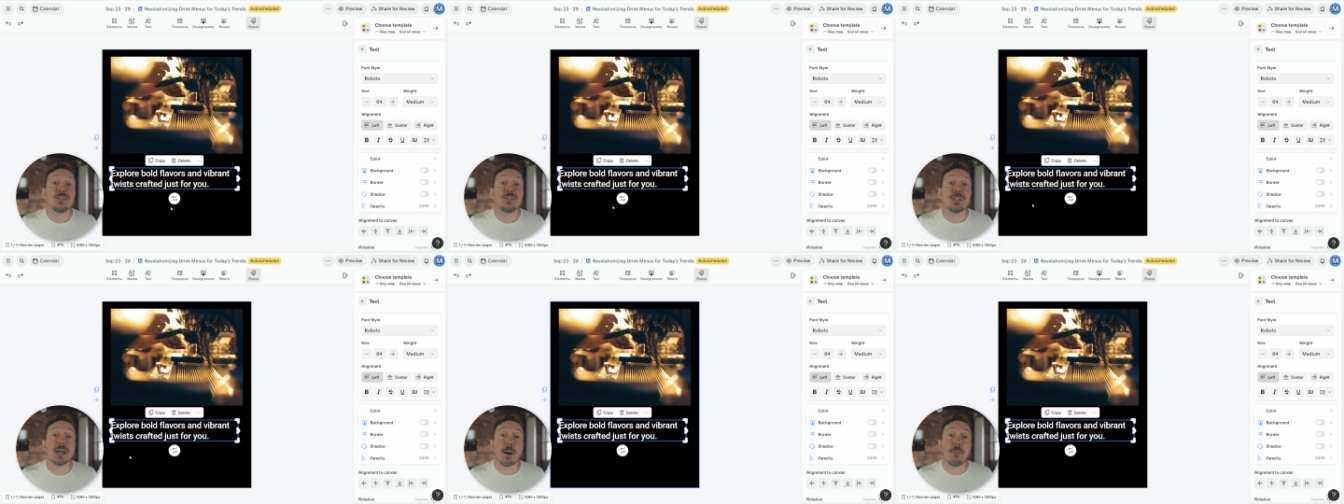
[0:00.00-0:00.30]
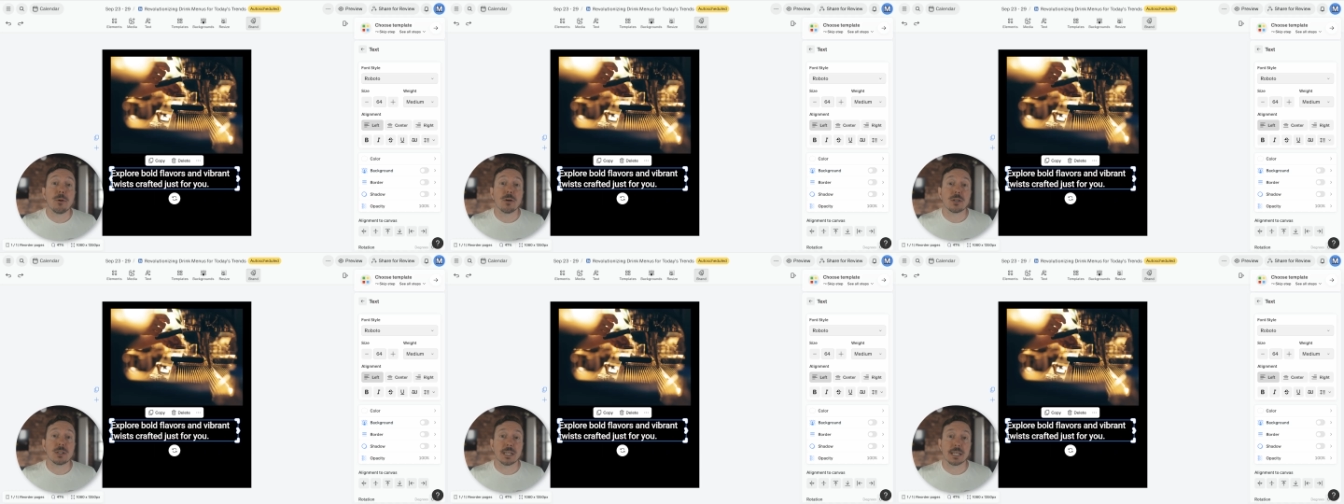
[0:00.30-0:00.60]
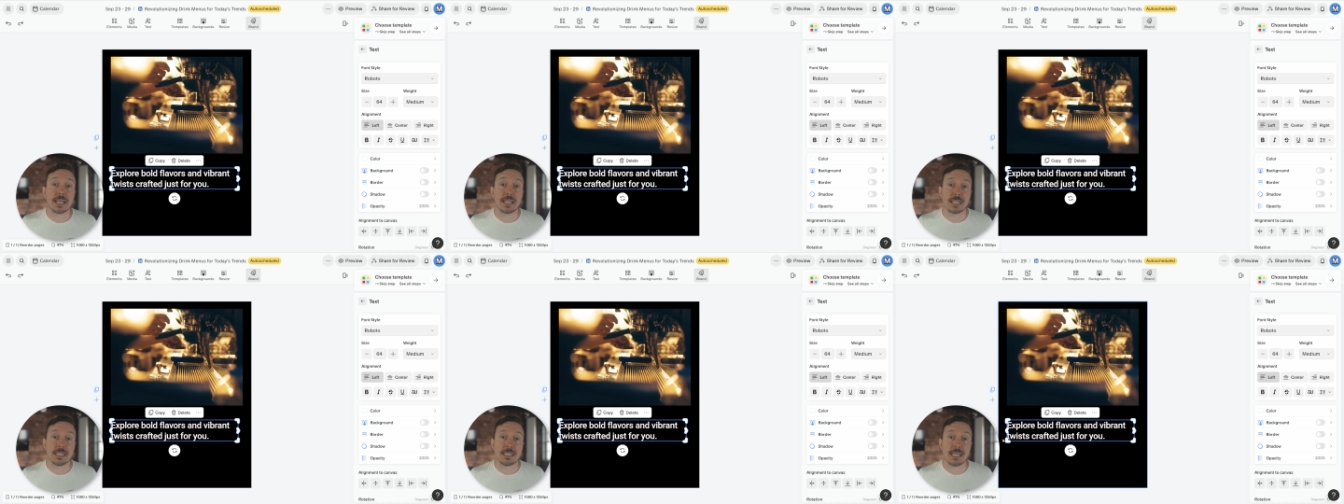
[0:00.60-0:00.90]
Double
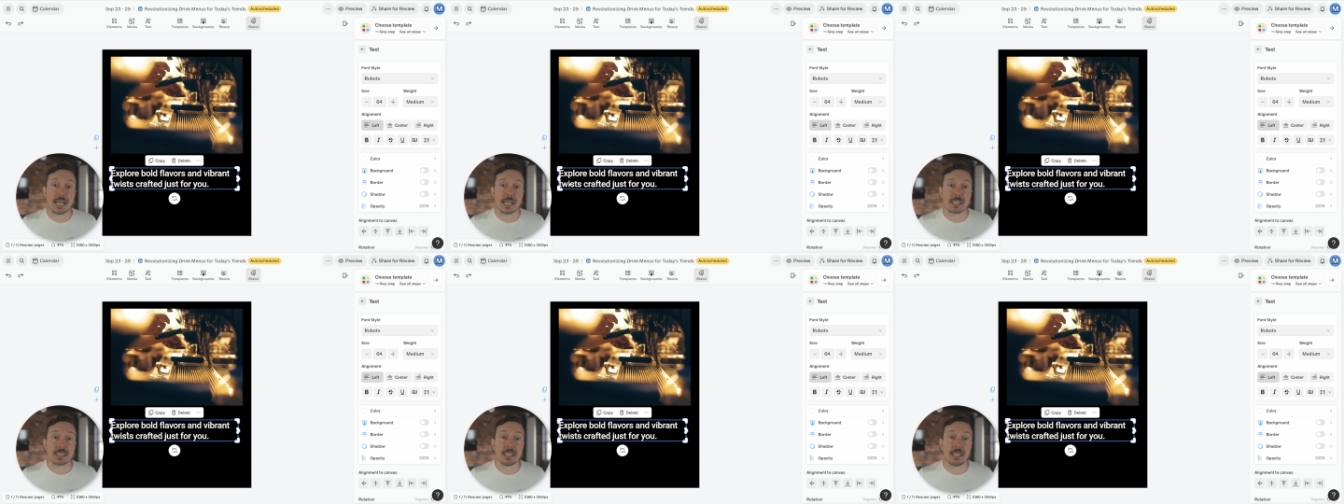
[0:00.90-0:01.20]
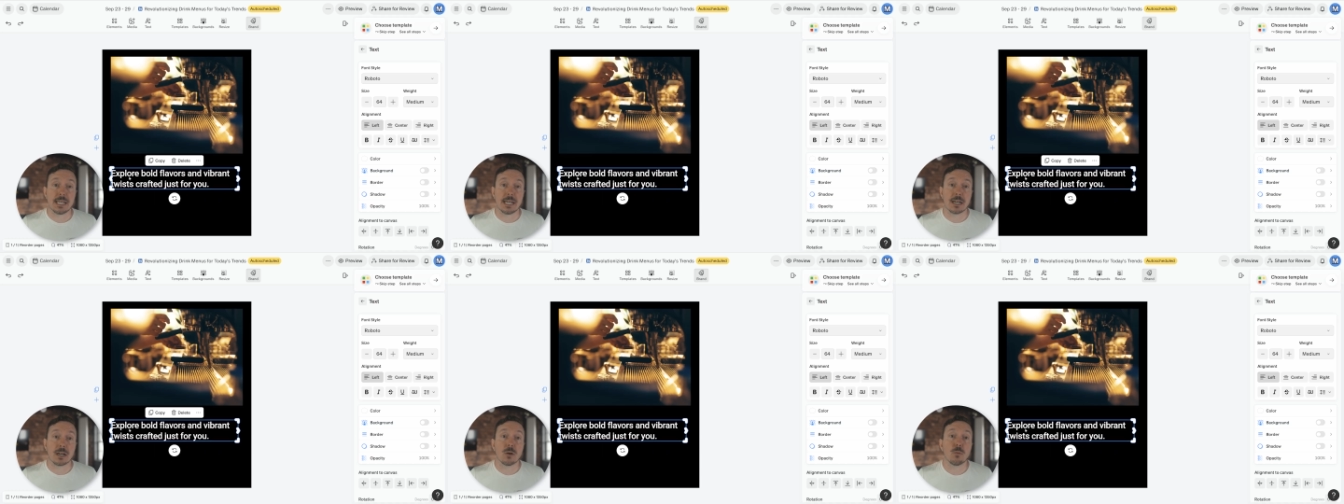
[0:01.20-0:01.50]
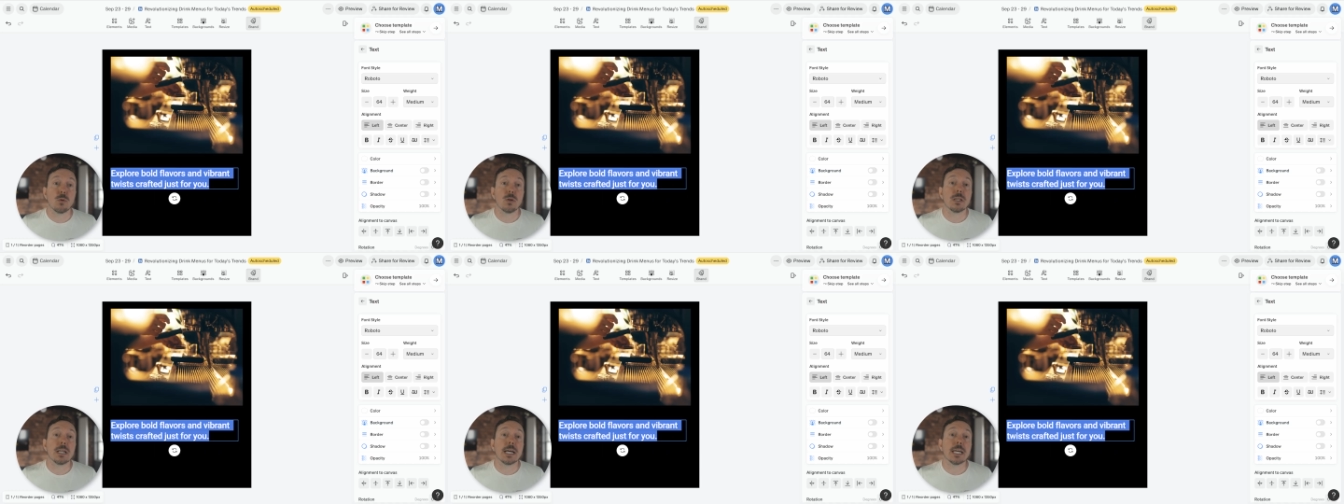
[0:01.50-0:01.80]
clicking the text layer
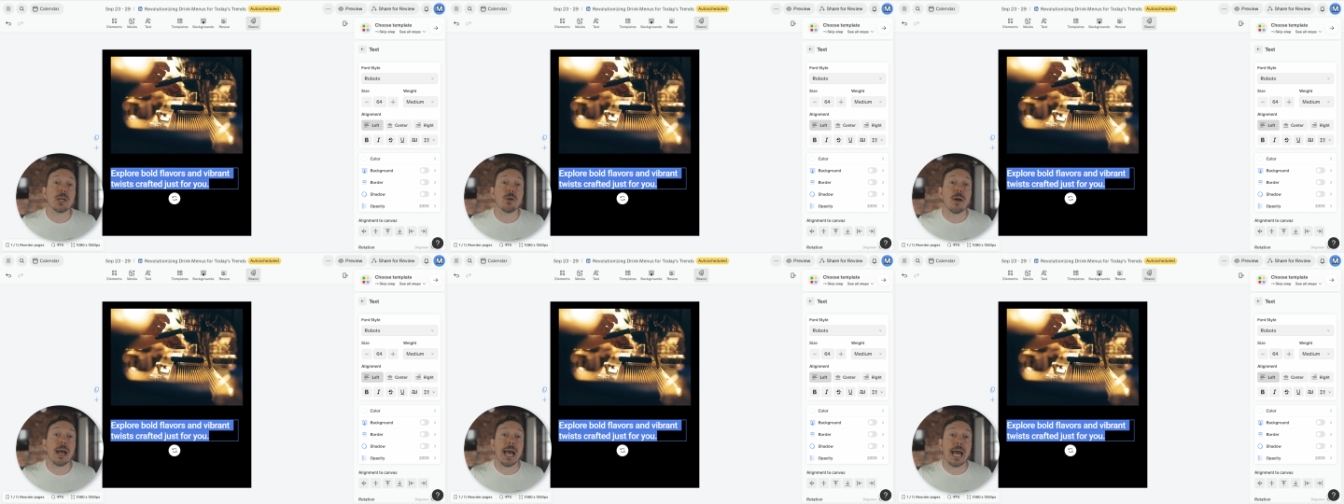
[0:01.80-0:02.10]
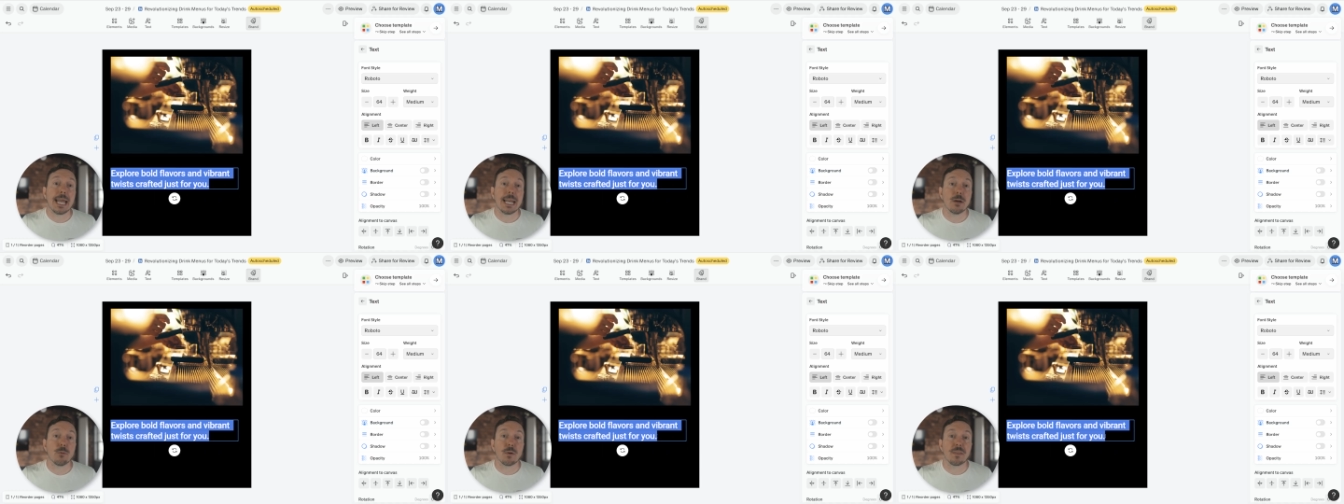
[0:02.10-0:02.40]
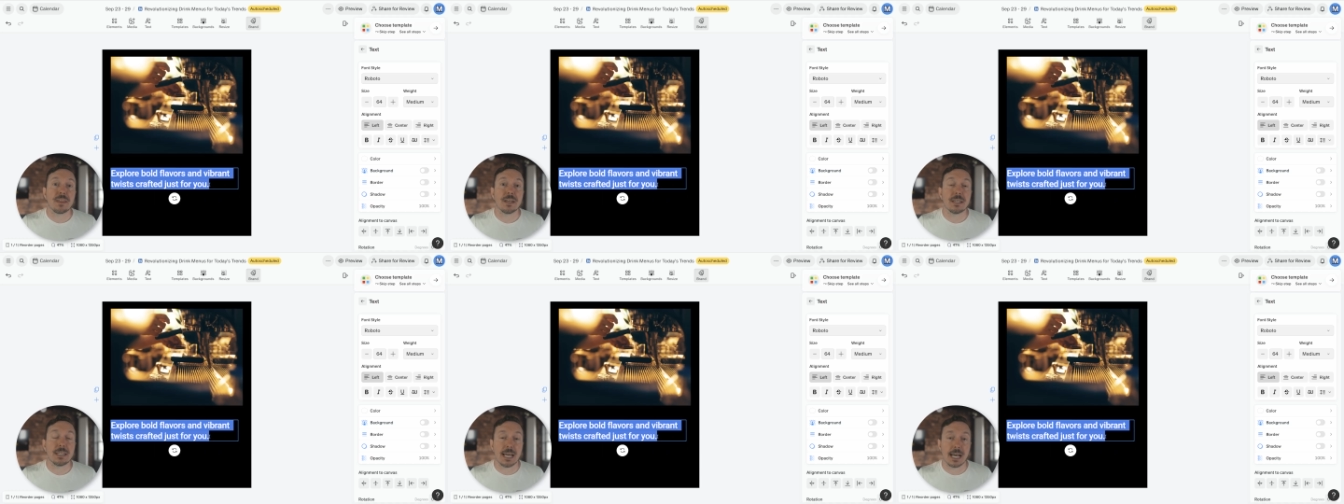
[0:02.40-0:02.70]
will let you edit
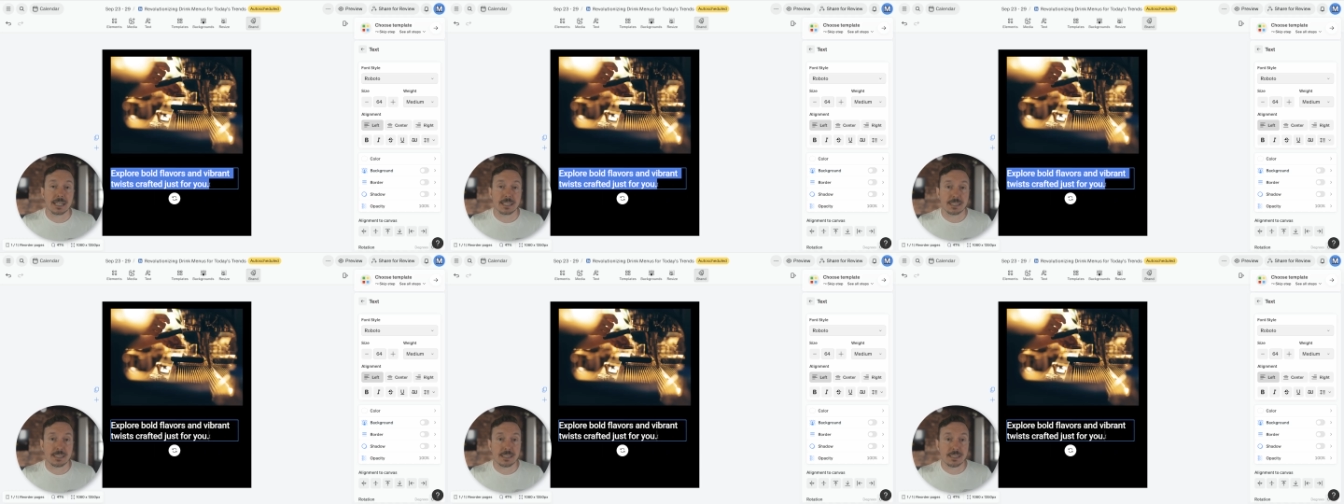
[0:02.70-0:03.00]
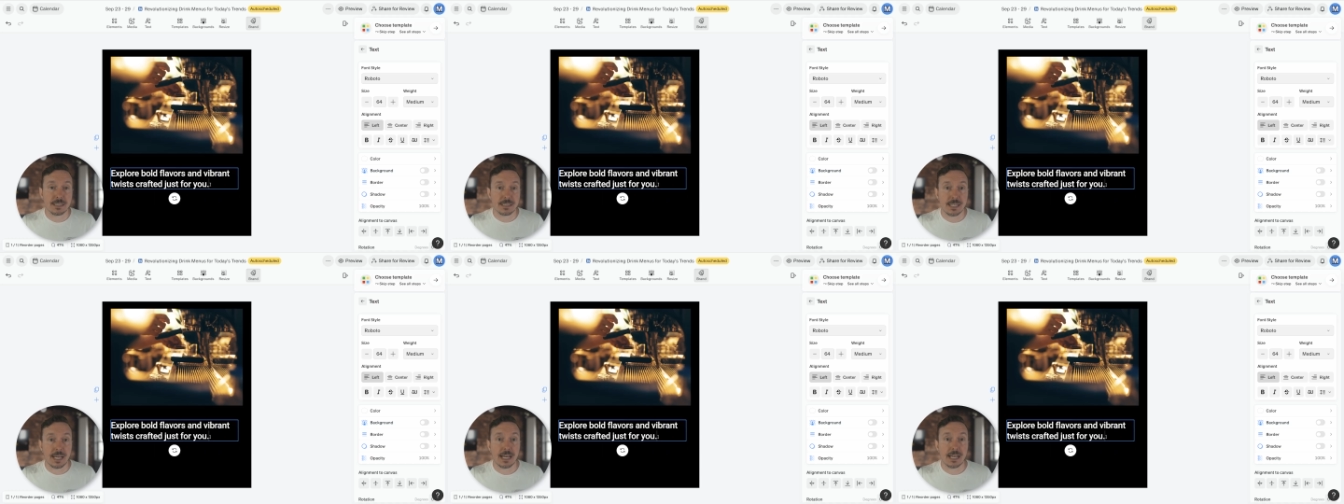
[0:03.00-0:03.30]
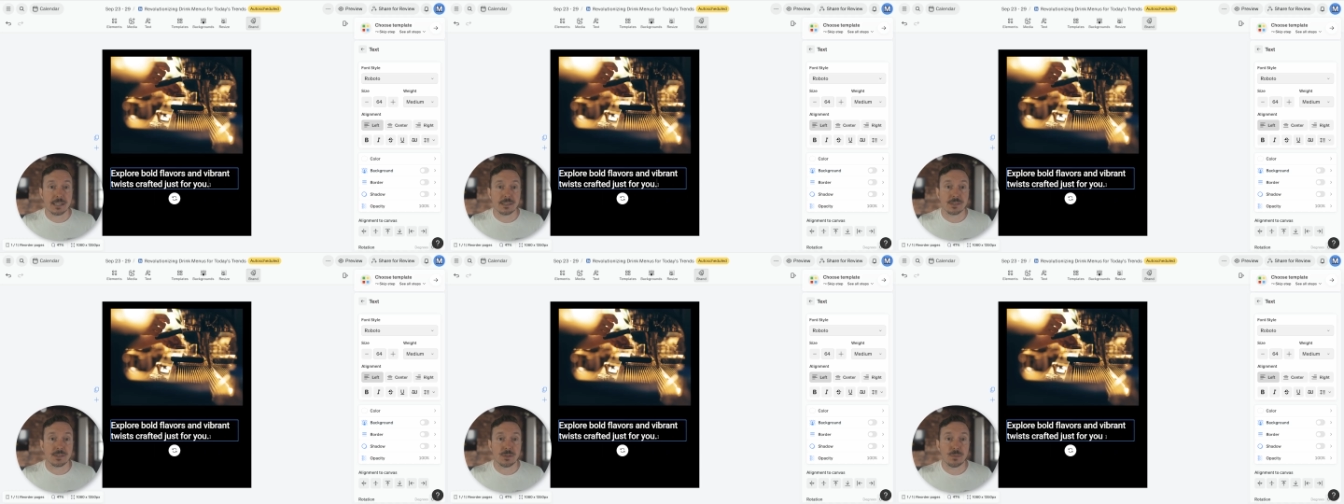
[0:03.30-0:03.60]
what the text
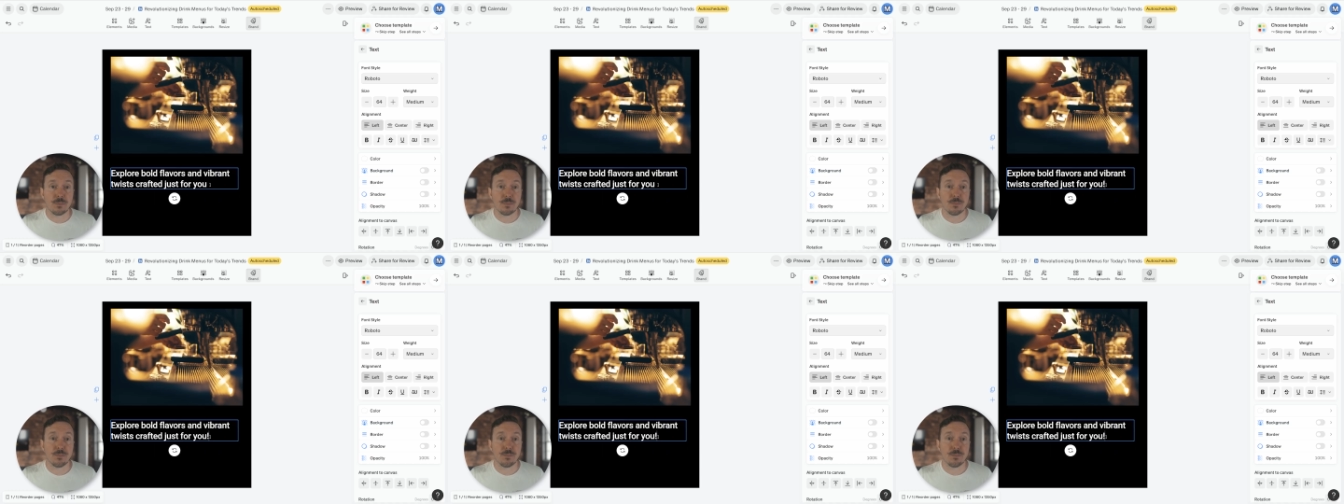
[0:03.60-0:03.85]
says.